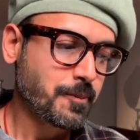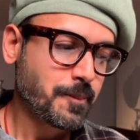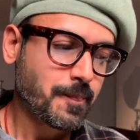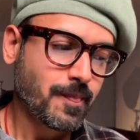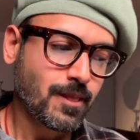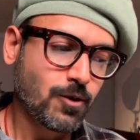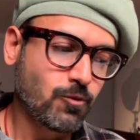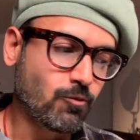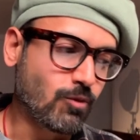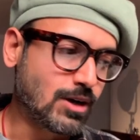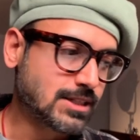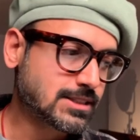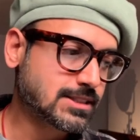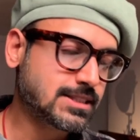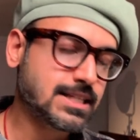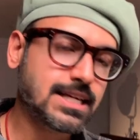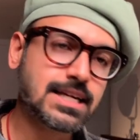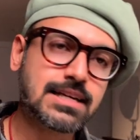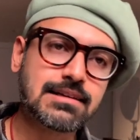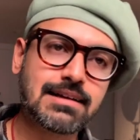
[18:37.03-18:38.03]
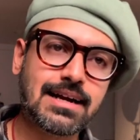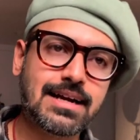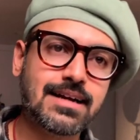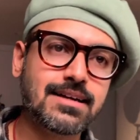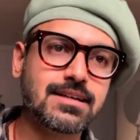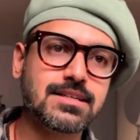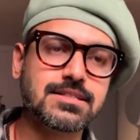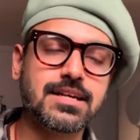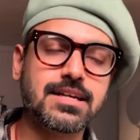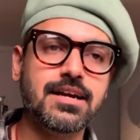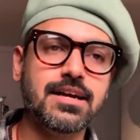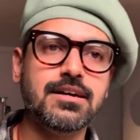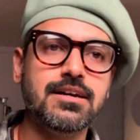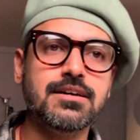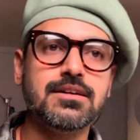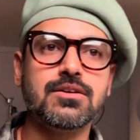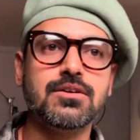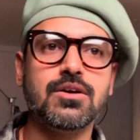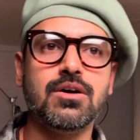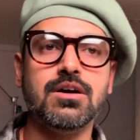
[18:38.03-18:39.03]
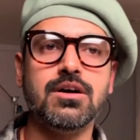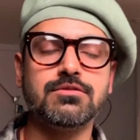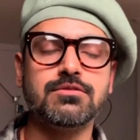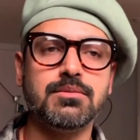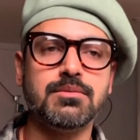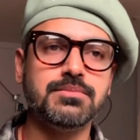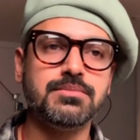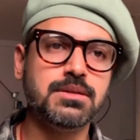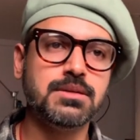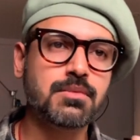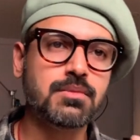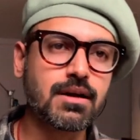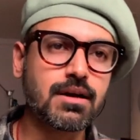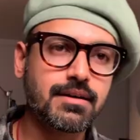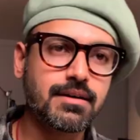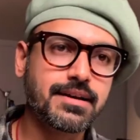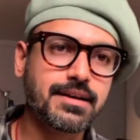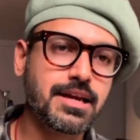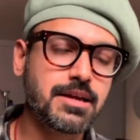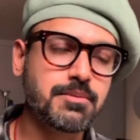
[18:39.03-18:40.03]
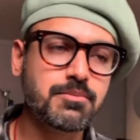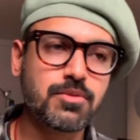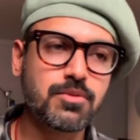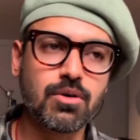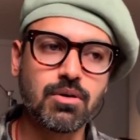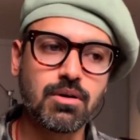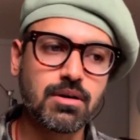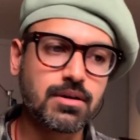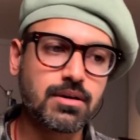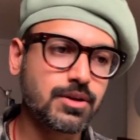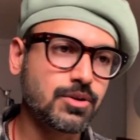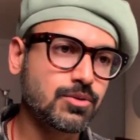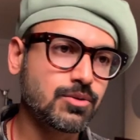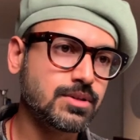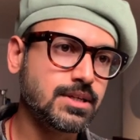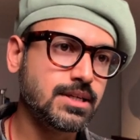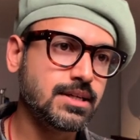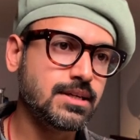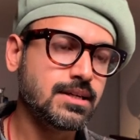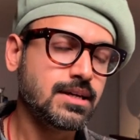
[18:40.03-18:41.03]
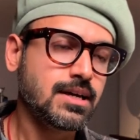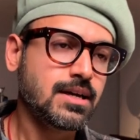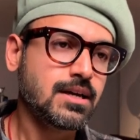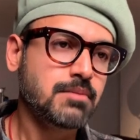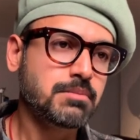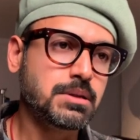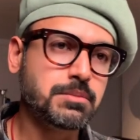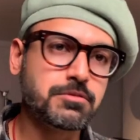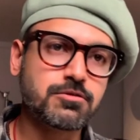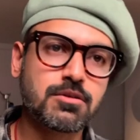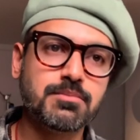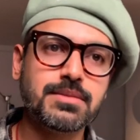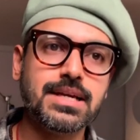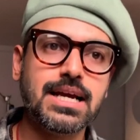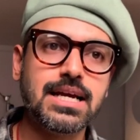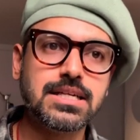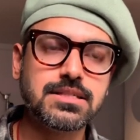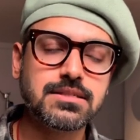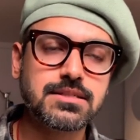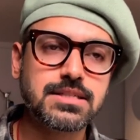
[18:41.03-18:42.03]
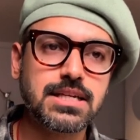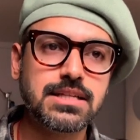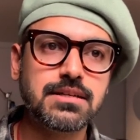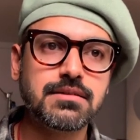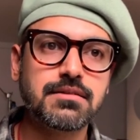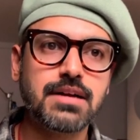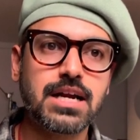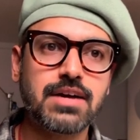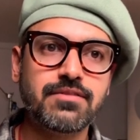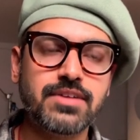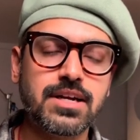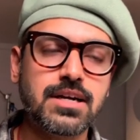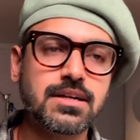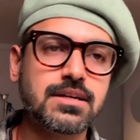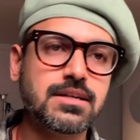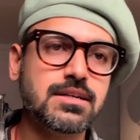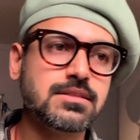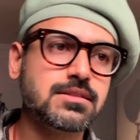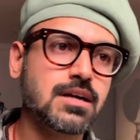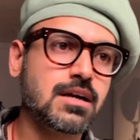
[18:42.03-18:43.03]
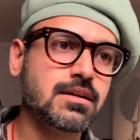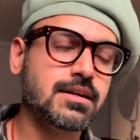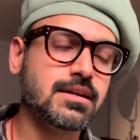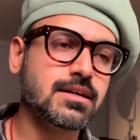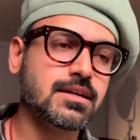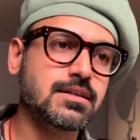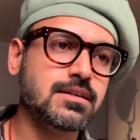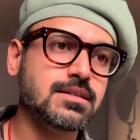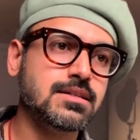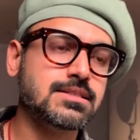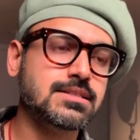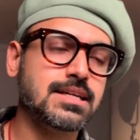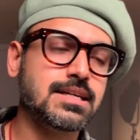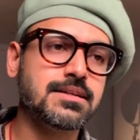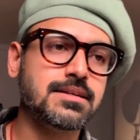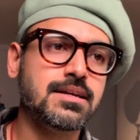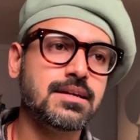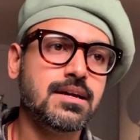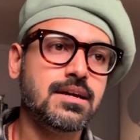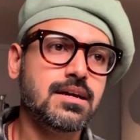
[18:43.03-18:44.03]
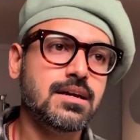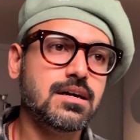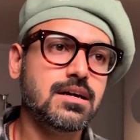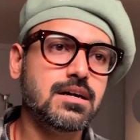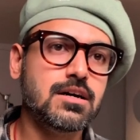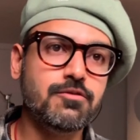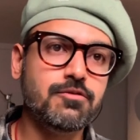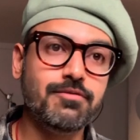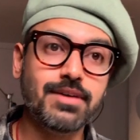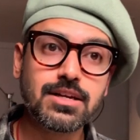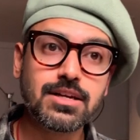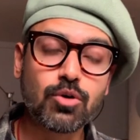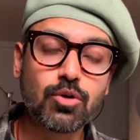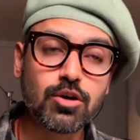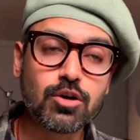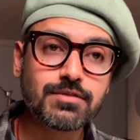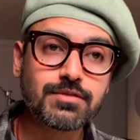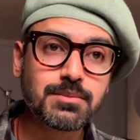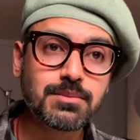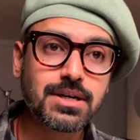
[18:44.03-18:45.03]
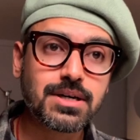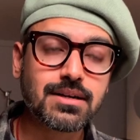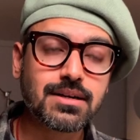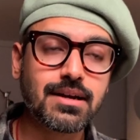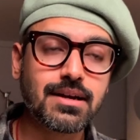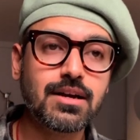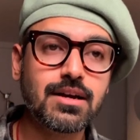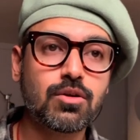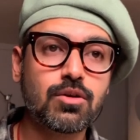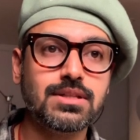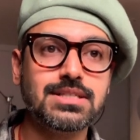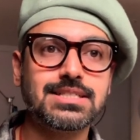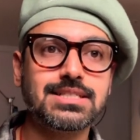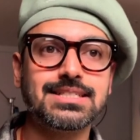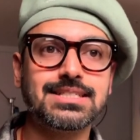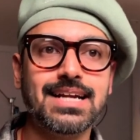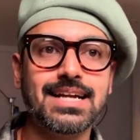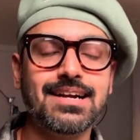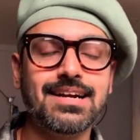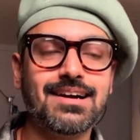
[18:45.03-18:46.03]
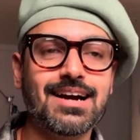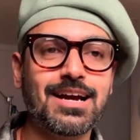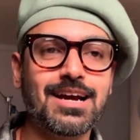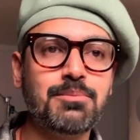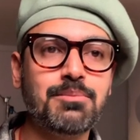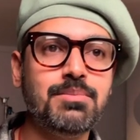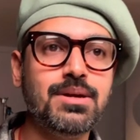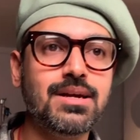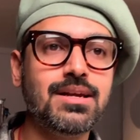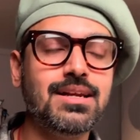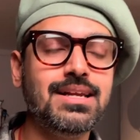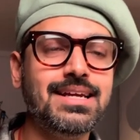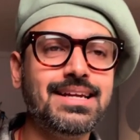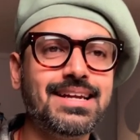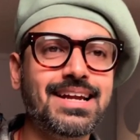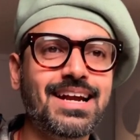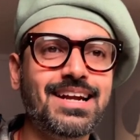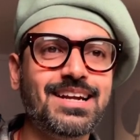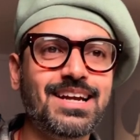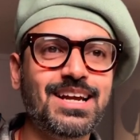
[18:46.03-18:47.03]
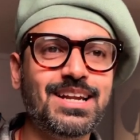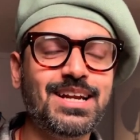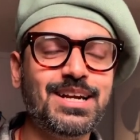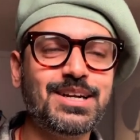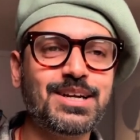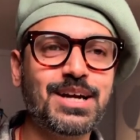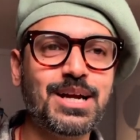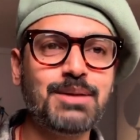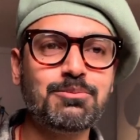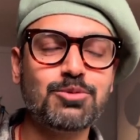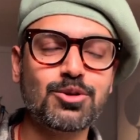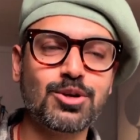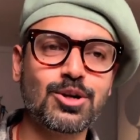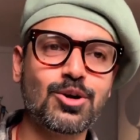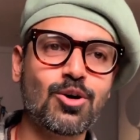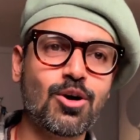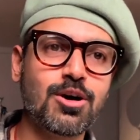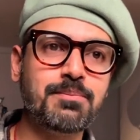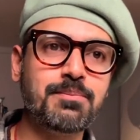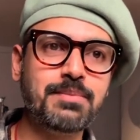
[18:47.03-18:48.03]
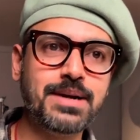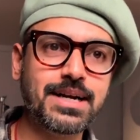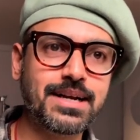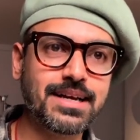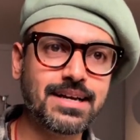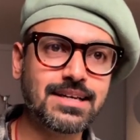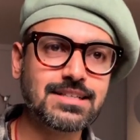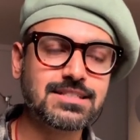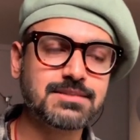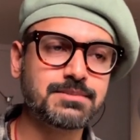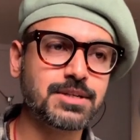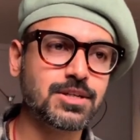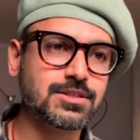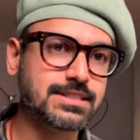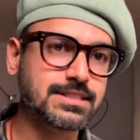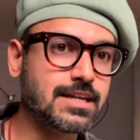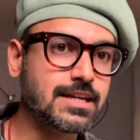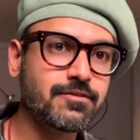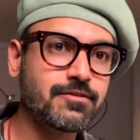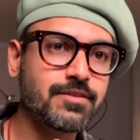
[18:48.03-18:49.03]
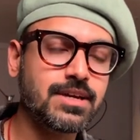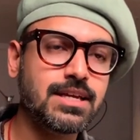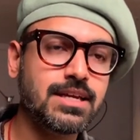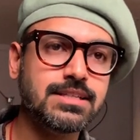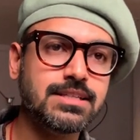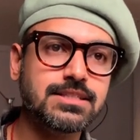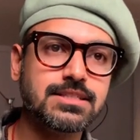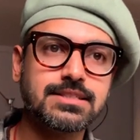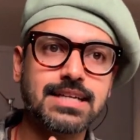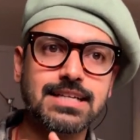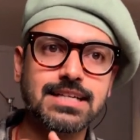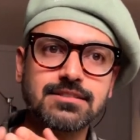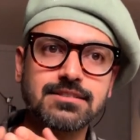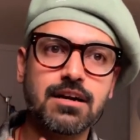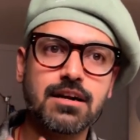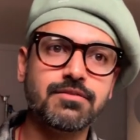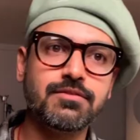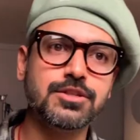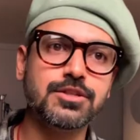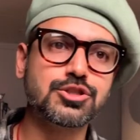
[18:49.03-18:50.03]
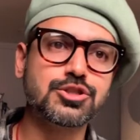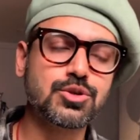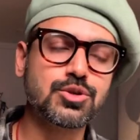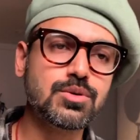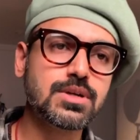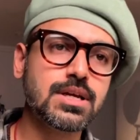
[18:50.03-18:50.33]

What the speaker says: once the client is here from the marketing team, or the people from the agency, the creative directors, art directors, and when all of them are here on this set, I barely get any time to record BTS, because then we just get started with the shoot.